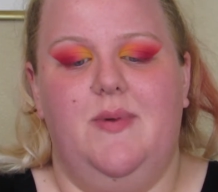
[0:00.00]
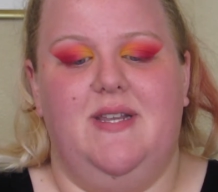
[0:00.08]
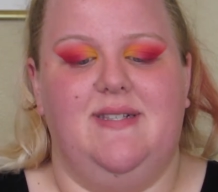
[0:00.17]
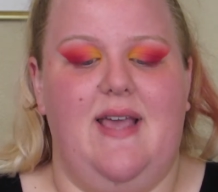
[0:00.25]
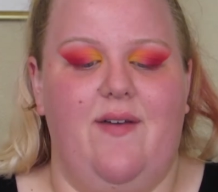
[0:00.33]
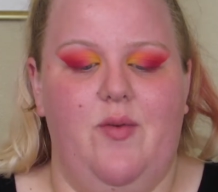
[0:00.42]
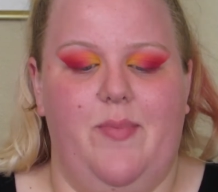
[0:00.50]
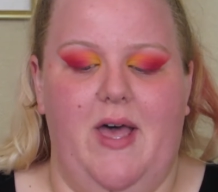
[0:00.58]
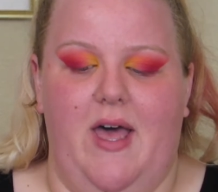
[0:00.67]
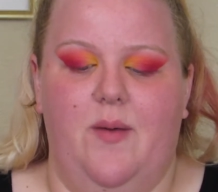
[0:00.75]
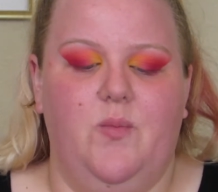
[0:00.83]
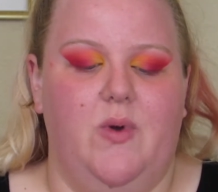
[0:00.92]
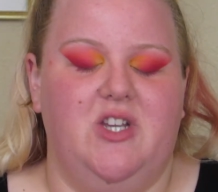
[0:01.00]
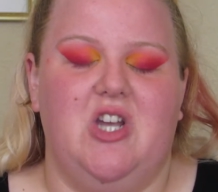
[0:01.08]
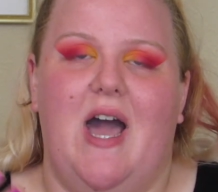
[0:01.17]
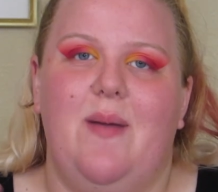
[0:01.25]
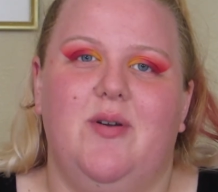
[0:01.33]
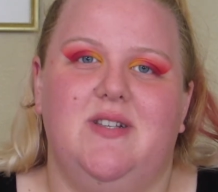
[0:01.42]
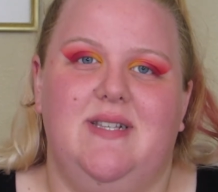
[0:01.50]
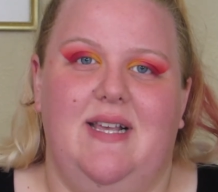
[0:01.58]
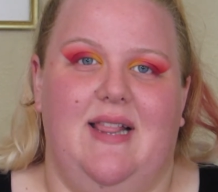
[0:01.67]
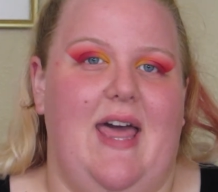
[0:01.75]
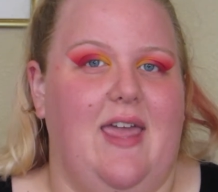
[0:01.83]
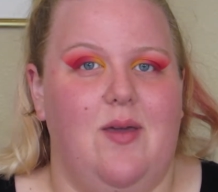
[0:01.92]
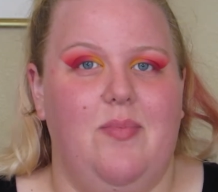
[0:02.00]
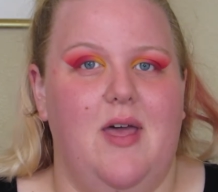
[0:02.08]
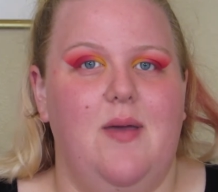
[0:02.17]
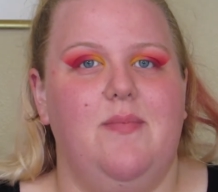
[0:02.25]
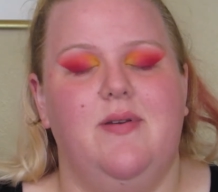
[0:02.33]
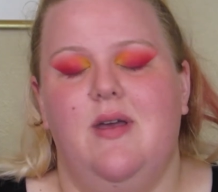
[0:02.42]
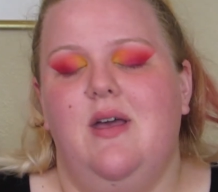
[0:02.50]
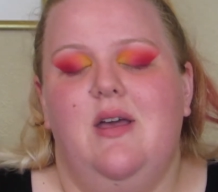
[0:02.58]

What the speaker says: It doesn't have a pump, which I personally like a pump.